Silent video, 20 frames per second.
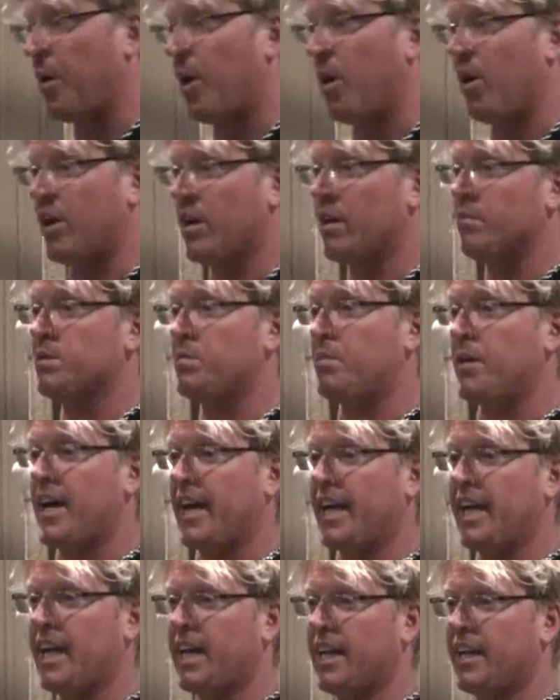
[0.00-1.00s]
Paul comes
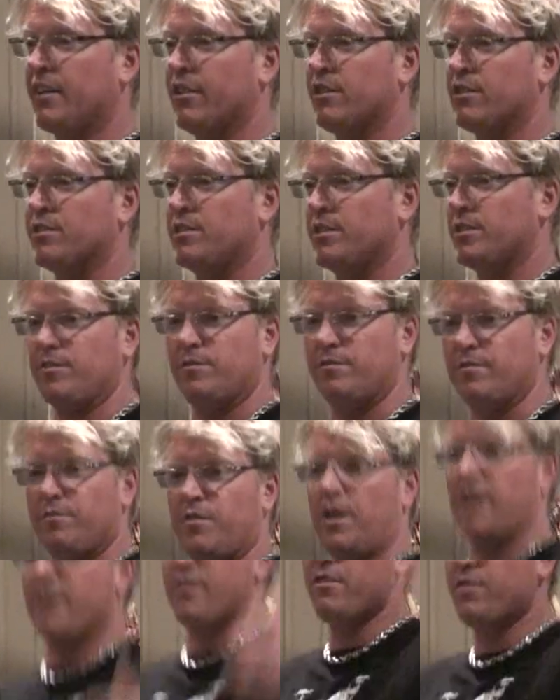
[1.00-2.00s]
back in and he goes,
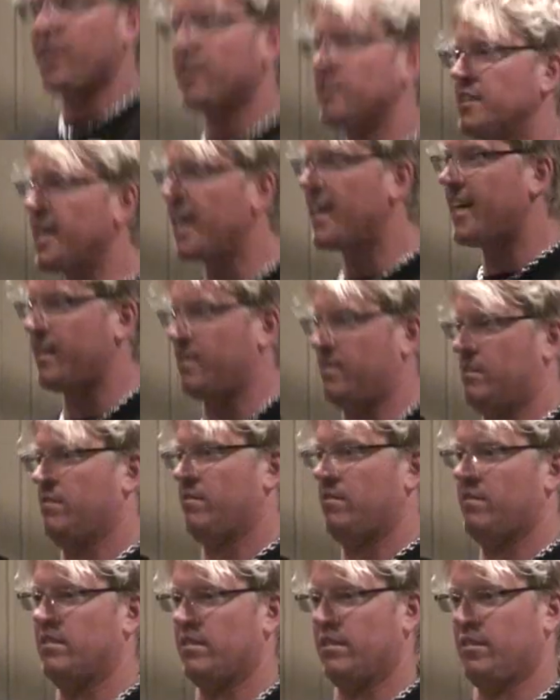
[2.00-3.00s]
oh, you're not naked.
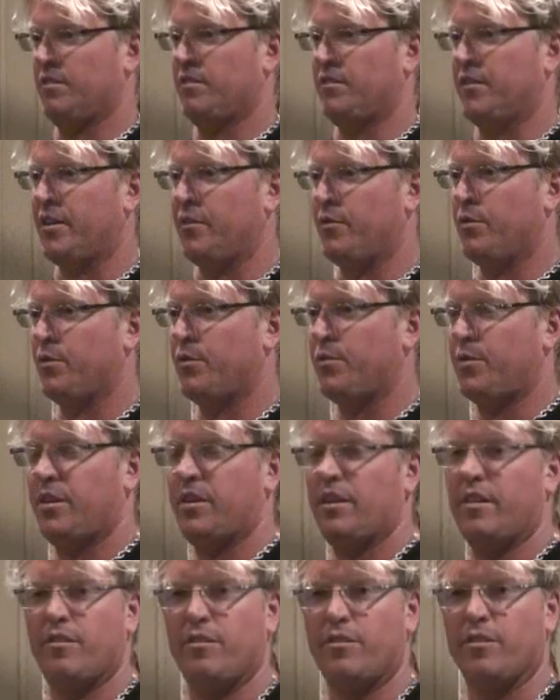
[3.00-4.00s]
And we're just
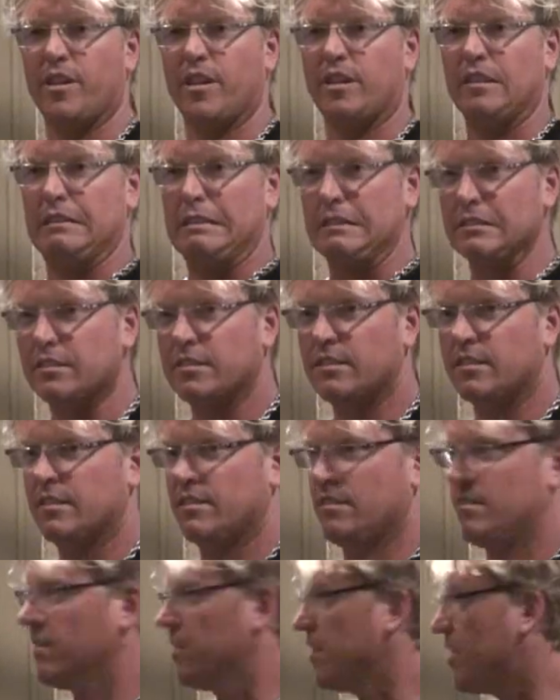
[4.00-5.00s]

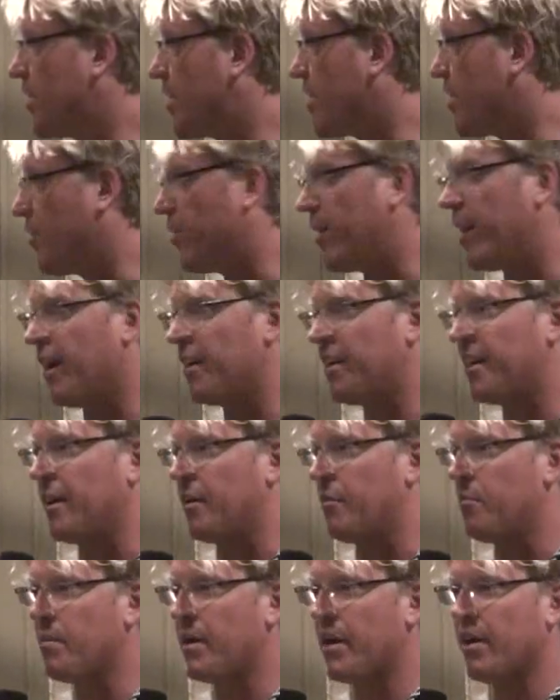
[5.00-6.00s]
looking around,
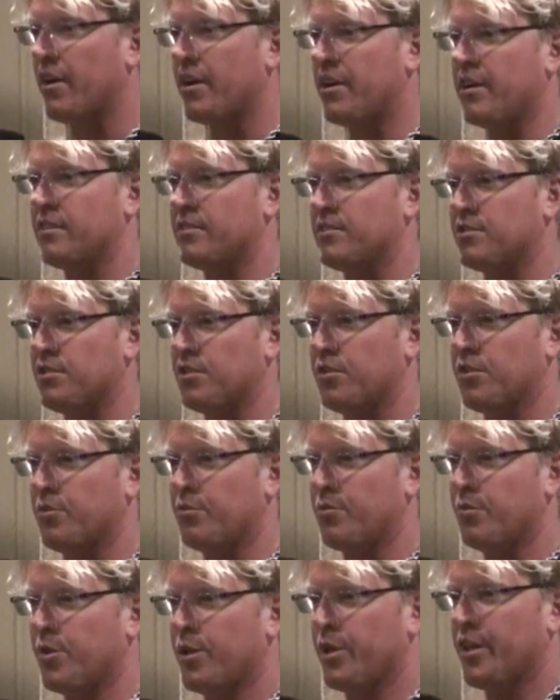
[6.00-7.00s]
Americans are
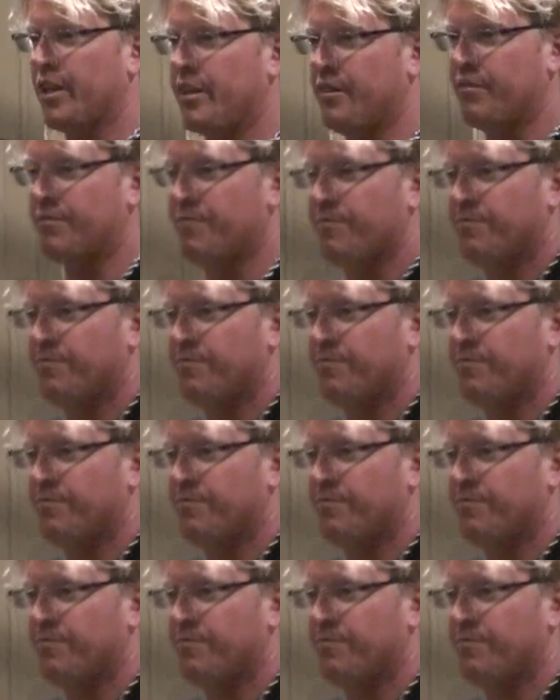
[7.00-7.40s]
really